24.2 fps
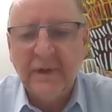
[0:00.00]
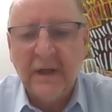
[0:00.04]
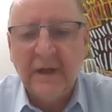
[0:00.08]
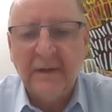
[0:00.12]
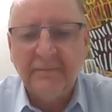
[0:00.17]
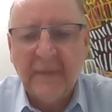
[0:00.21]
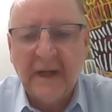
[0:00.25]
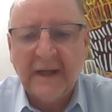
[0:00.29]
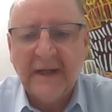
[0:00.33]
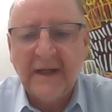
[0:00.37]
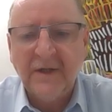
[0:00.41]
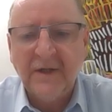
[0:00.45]

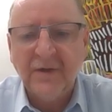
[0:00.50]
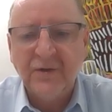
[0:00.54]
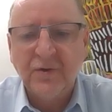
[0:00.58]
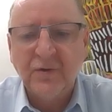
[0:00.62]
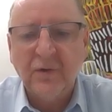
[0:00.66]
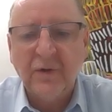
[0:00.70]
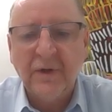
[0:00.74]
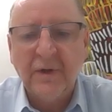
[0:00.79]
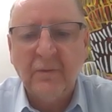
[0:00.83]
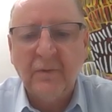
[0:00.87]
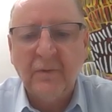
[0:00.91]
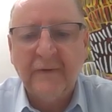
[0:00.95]
making
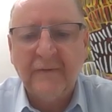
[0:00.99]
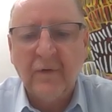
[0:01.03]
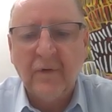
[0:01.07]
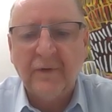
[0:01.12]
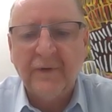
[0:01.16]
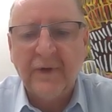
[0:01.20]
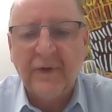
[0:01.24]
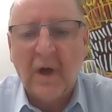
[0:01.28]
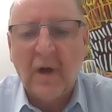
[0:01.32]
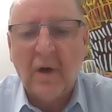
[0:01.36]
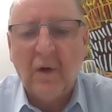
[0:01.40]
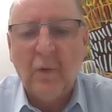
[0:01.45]
sure that we've got
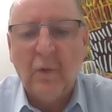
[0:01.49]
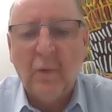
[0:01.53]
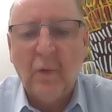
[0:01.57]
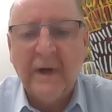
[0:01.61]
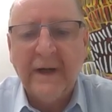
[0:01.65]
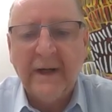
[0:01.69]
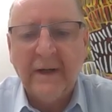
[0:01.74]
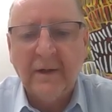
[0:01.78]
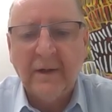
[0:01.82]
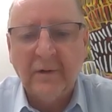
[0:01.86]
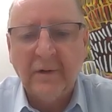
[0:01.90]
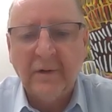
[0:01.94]
the whole
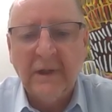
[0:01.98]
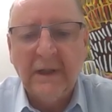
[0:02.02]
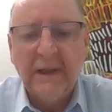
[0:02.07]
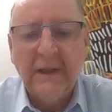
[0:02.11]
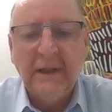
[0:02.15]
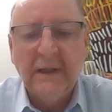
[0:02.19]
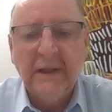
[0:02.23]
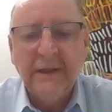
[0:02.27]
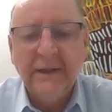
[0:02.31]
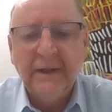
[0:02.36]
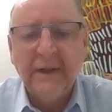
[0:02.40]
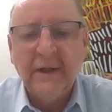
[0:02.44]
wheel,
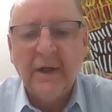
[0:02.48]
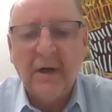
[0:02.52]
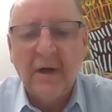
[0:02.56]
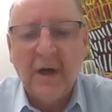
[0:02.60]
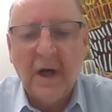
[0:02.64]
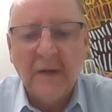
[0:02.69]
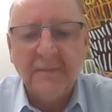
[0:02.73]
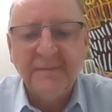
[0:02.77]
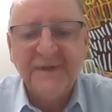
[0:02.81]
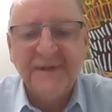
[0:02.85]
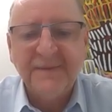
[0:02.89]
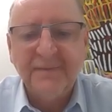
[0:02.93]
you know,
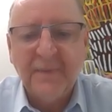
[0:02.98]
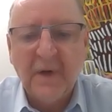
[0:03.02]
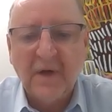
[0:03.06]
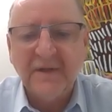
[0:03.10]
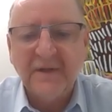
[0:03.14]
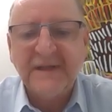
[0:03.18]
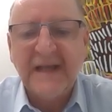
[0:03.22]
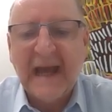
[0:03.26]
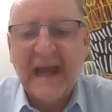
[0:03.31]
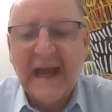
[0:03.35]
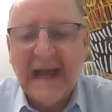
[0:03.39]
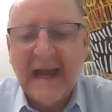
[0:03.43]
hubs,
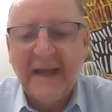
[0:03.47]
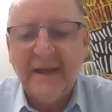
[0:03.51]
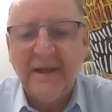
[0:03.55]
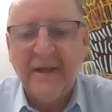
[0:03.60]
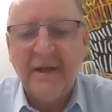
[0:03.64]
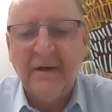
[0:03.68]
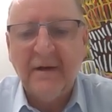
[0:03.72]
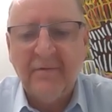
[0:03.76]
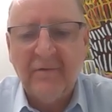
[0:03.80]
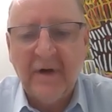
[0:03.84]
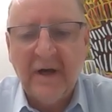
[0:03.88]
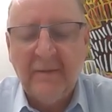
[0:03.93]
spokes, and
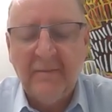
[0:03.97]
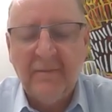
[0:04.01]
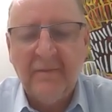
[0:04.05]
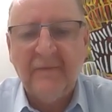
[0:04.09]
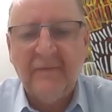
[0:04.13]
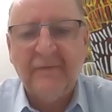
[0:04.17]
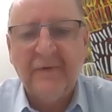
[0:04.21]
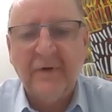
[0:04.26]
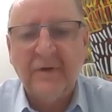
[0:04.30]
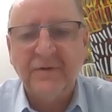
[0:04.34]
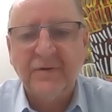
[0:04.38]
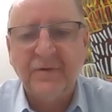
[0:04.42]
the rim
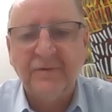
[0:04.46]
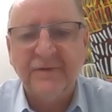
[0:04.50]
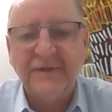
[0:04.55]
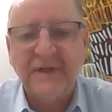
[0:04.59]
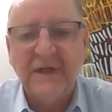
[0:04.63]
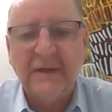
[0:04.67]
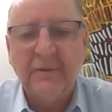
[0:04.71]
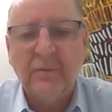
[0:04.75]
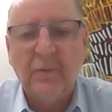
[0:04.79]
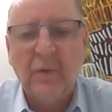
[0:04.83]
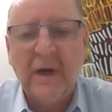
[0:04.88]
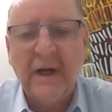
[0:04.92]
virtual
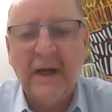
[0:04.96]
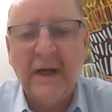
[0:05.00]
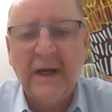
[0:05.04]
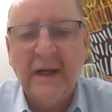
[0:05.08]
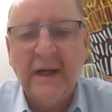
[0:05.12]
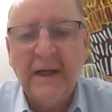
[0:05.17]
team, where,